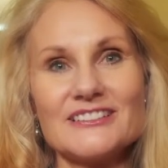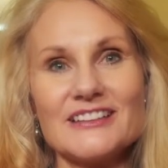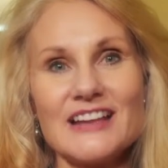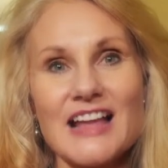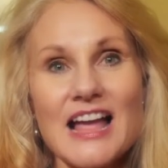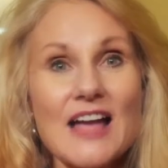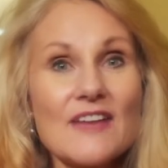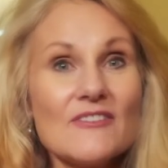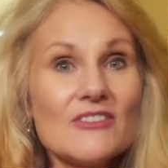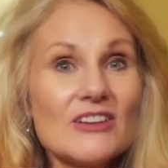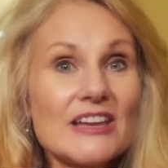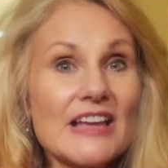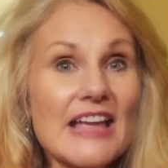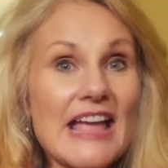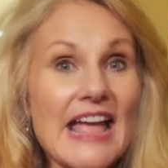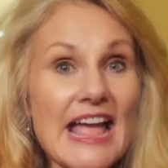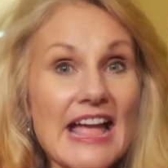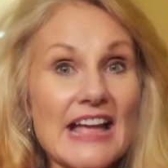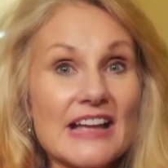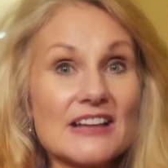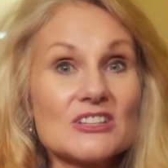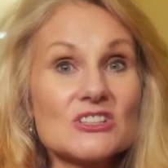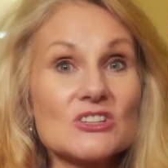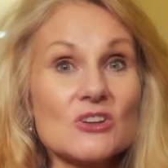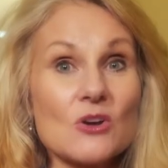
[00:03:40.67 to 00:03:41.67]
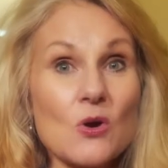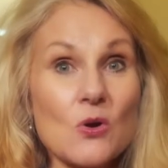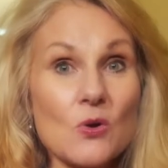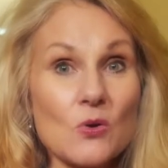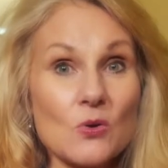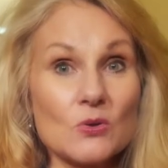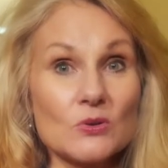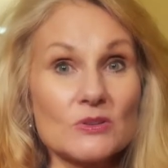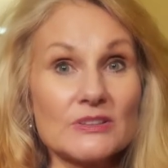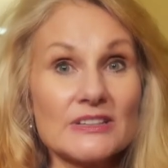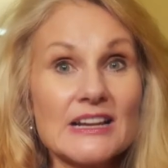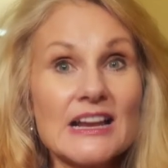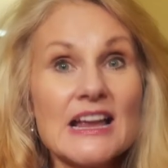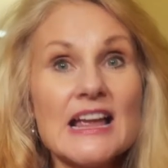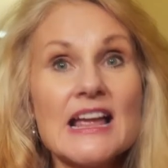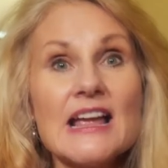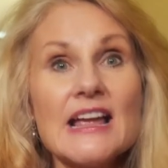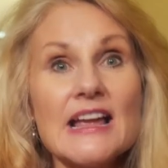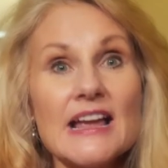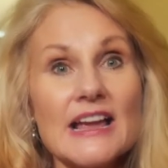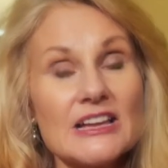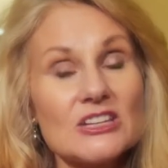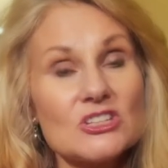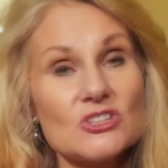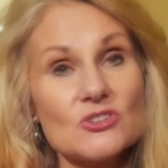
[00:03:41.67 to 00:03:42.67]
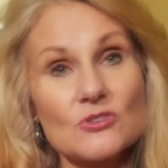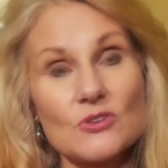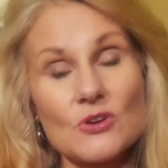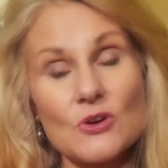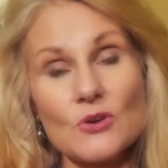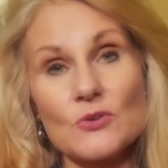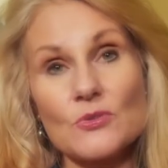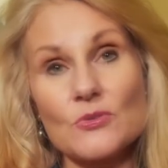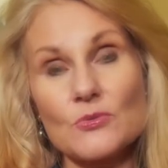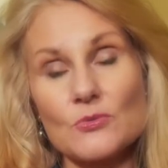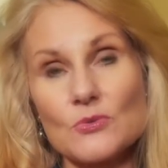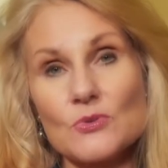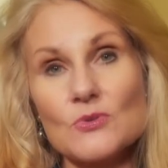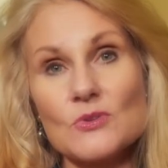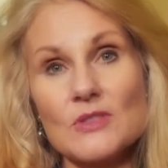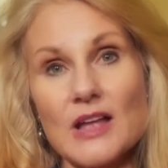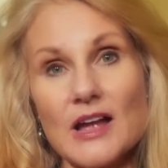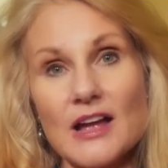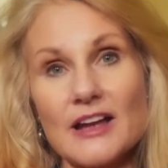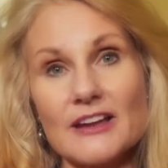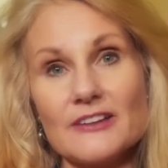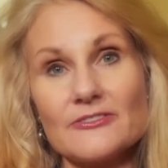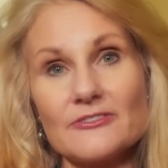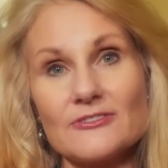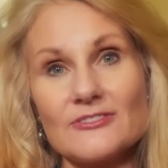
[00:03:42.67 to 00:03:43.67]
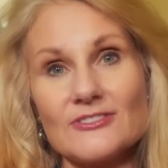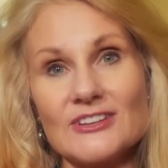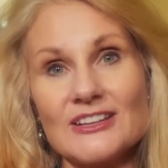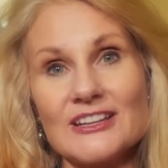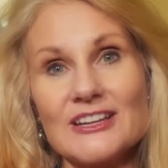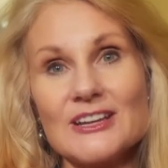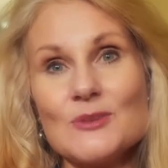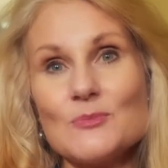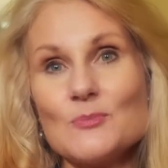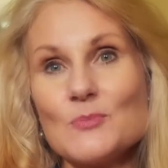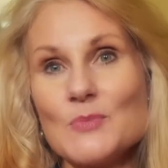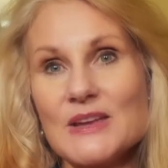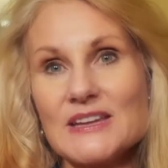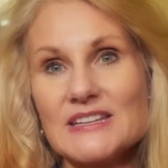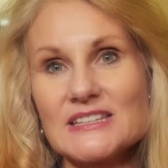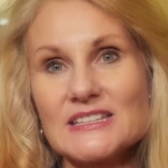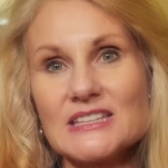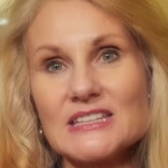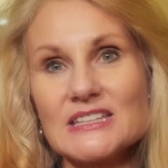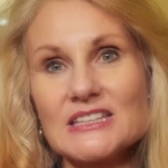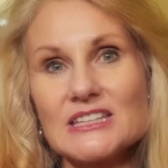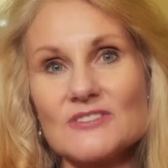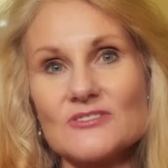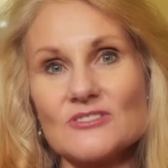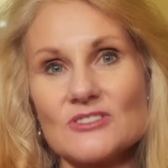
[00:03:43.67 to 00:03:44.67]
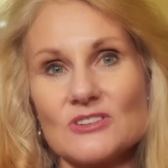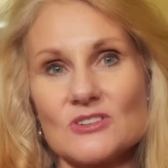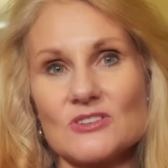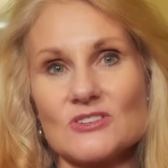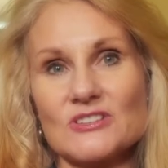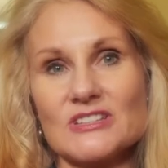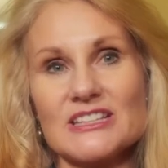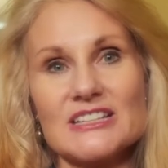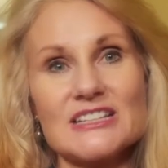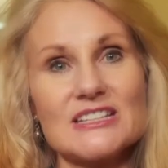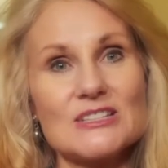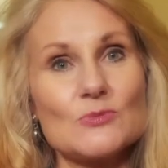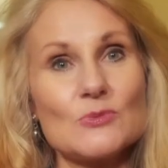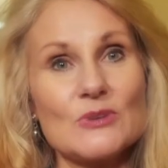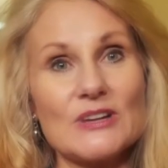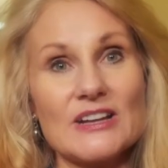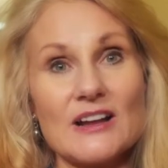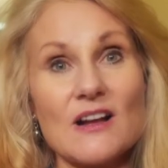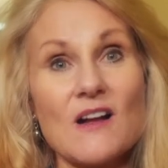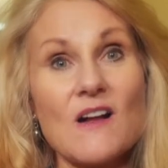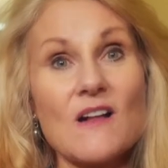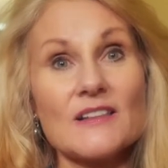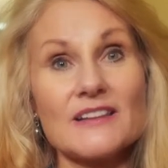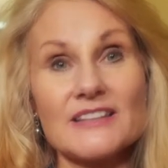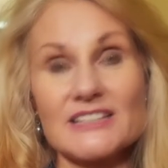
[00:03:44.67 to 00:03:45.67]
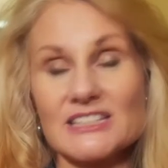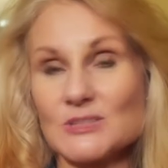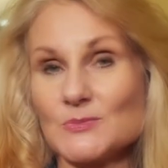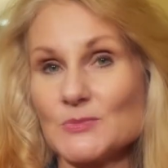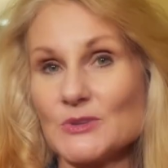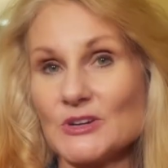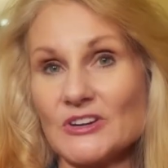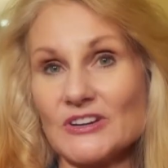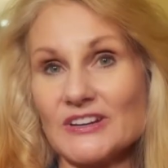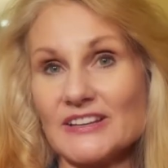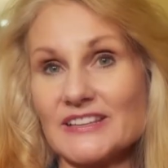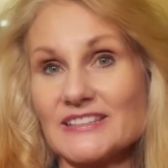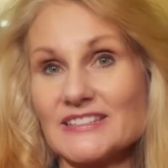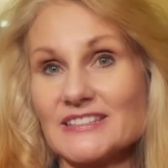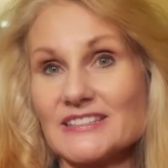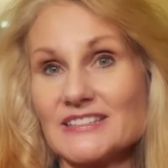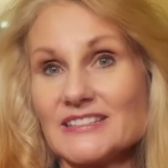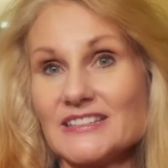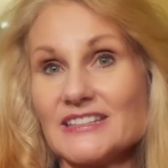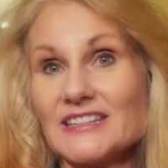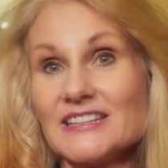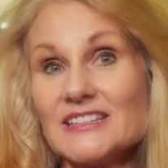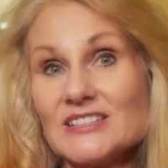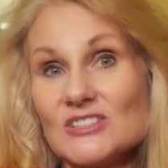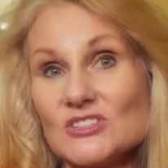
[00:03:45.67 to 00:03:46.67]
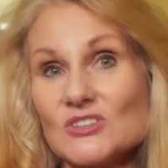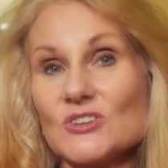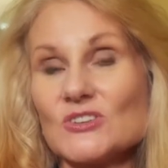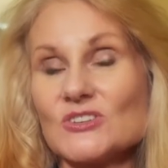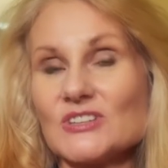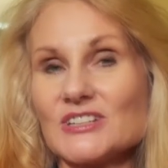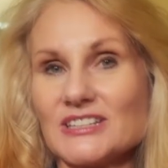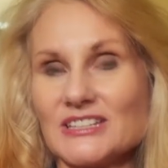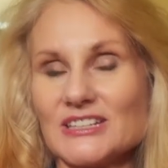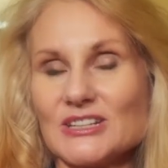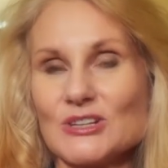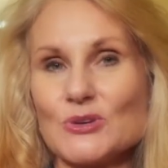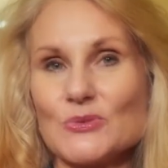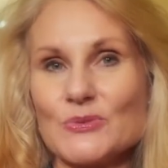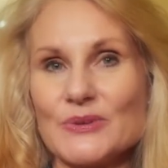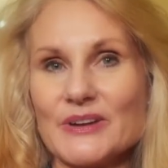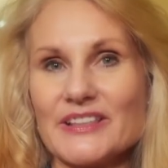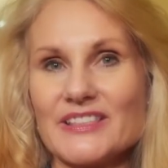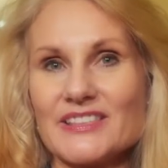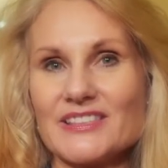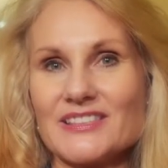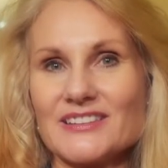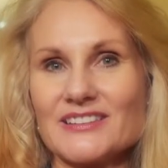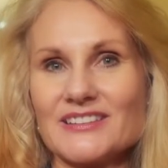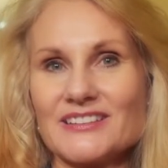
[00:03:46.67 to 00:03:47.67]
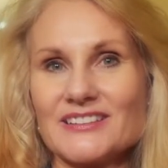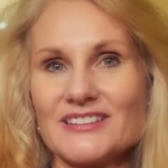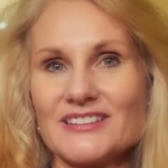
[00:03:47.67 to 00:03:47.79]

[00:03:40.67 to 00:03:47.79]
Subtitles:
Having a hand to hold as you go through life makes the difficulties we all experience easier to deal with.